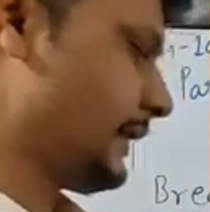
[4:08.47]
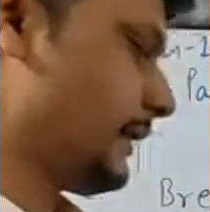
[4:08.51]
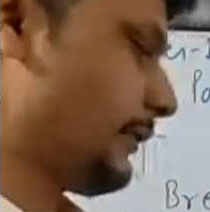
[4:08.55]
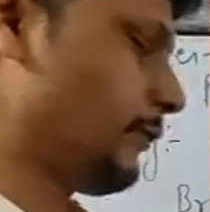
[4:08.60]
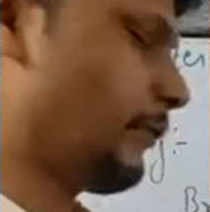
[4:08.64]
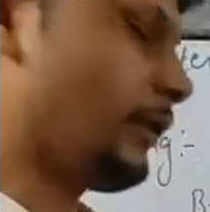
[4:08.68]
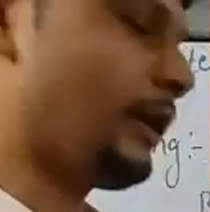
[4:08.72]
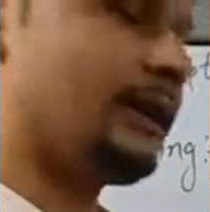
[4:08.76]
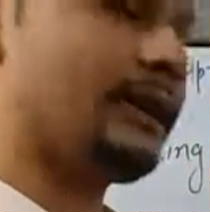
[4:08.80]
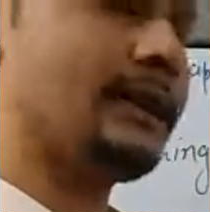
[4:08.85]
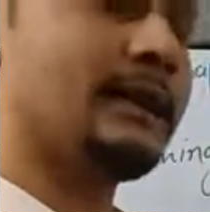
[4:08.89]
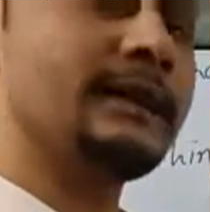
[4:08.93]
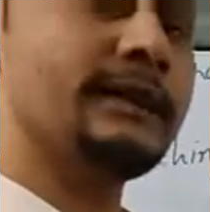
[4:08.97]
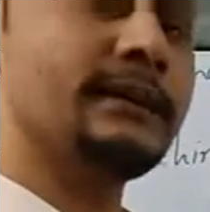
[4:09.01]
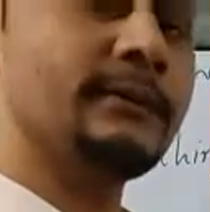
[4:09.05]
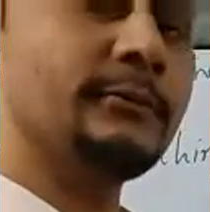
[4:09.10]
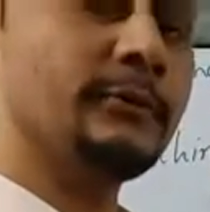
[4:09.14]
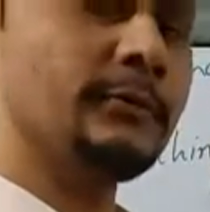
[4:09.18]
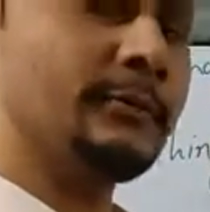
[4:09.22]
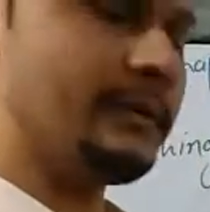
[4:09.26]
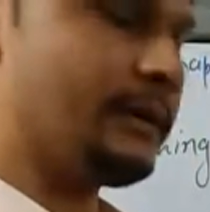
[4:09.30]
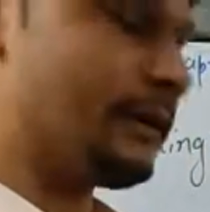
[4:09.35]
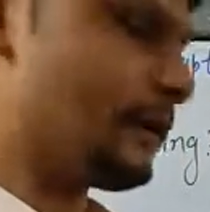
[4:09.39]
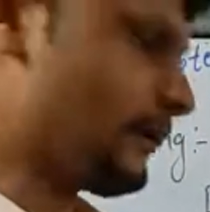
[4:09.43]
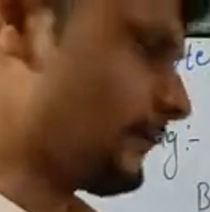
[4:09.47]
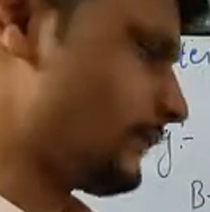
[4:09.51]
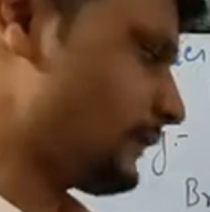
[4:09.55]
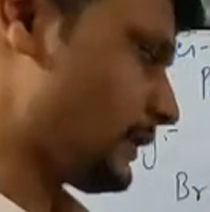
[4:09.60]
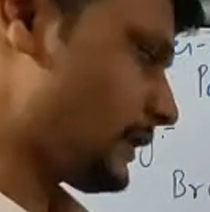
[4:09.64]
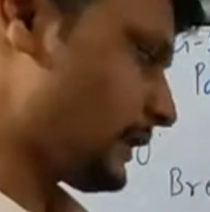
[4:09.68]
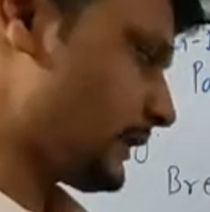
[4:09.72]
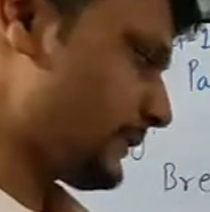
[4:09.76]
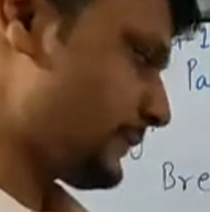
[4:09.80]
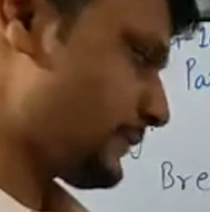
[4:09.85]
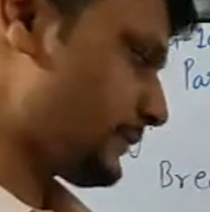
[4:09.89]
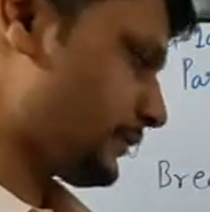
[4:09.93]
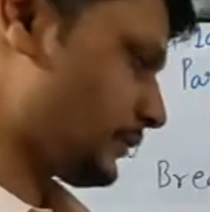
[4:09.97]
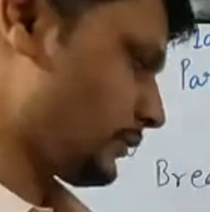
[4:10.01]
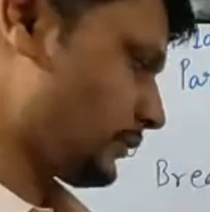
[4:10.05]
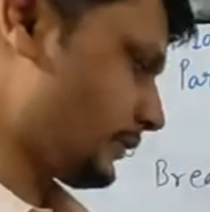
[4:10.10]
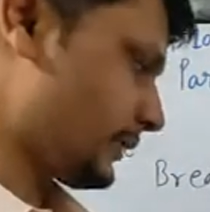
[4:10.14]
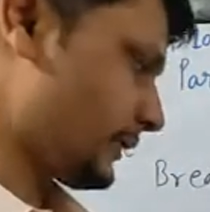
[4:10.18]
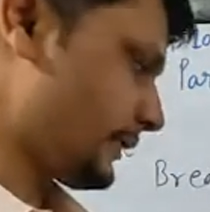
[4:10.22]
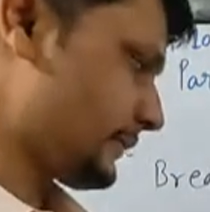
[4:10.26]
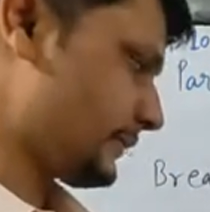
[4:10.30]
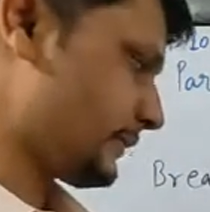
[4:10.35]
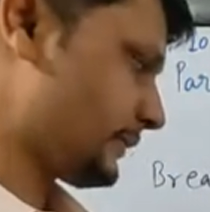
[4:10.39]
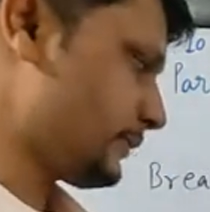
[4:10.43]
What are the movement of the ribs? So
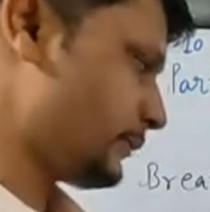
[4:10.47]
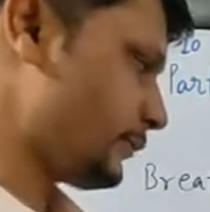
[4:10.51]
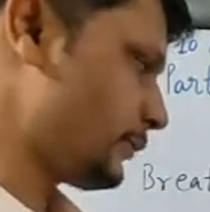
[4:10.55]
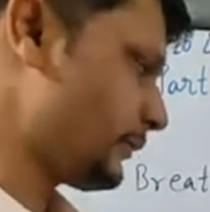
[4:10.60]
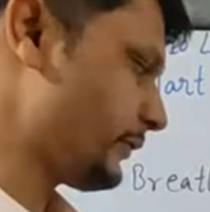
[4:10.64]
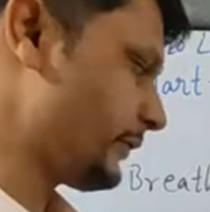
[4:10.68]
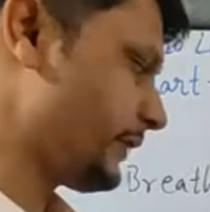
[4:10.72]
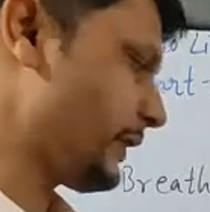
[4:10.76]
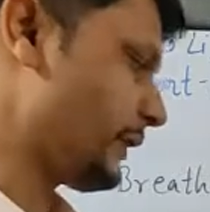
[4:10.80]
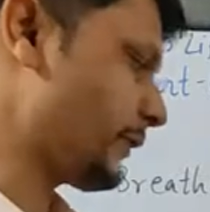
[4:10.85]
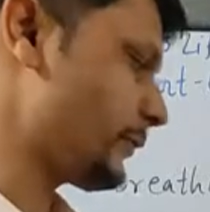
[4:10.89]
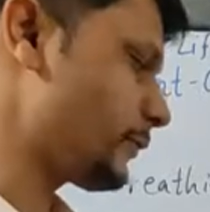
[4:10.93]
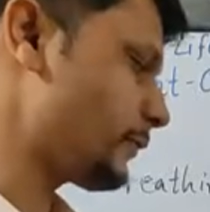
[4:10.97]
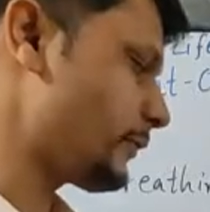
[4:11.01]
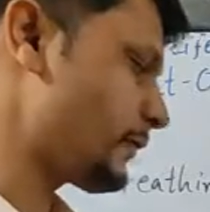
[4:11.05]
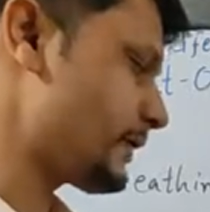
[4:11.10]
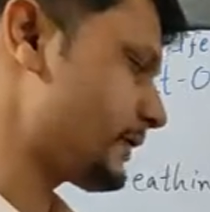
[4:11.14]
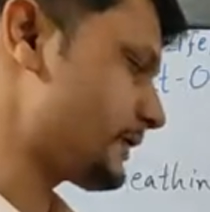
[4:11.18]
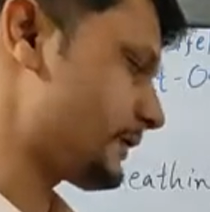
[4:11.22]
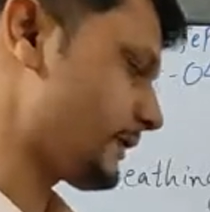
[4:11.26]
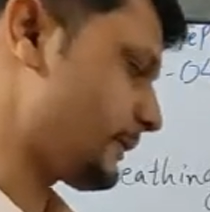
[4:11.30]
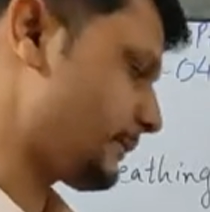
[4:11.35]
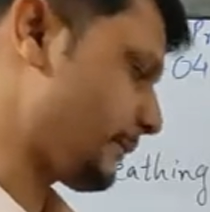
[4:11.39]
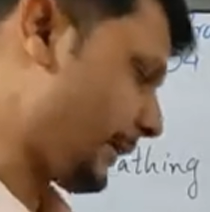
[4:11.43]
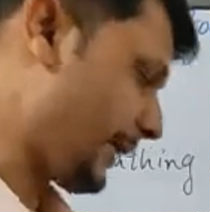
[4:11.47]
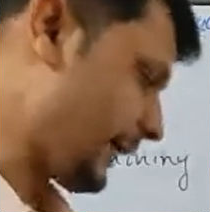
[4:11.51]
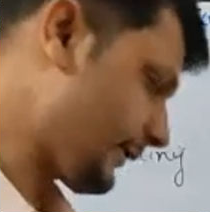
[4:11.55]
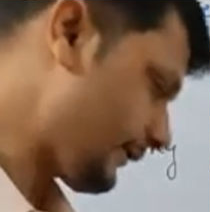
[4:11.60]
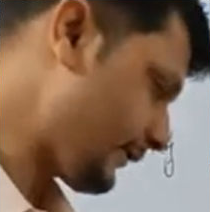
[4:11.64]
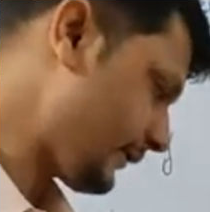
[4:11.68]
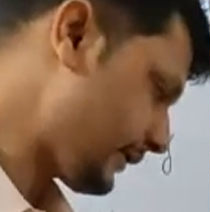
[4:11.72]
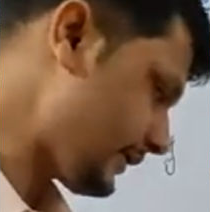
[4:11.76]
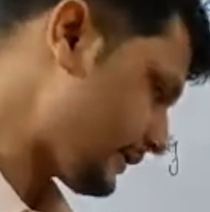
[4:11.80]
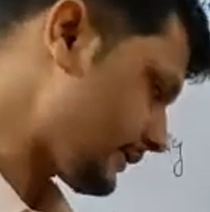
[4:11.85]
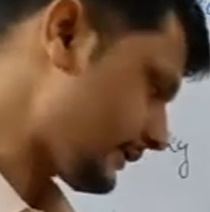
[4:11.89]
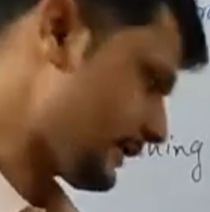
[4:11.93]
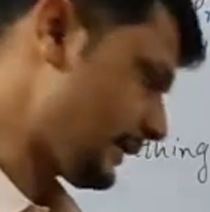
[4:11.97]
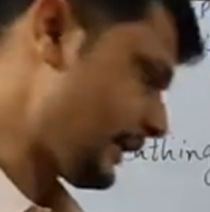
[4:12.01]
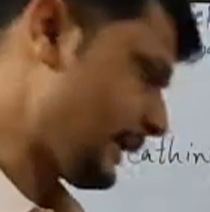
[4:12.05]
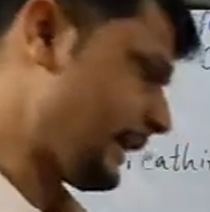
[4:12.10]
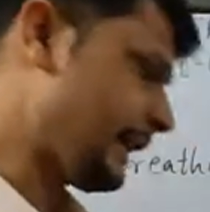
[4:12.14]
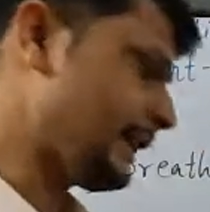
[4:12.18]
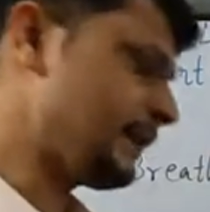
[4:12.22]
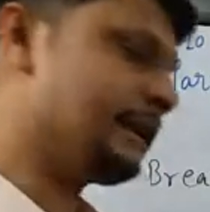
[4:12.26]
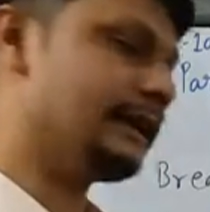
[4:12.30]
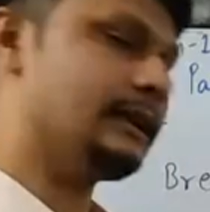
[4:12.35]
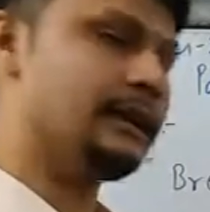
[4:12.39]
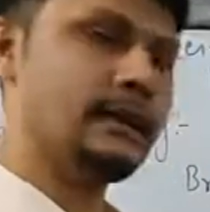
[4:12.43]
ribs move downwards and backwards,
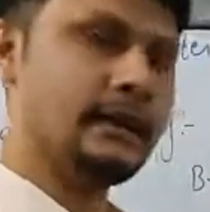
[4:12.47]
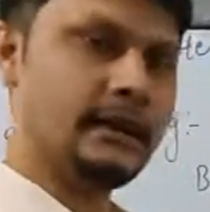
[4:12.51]
and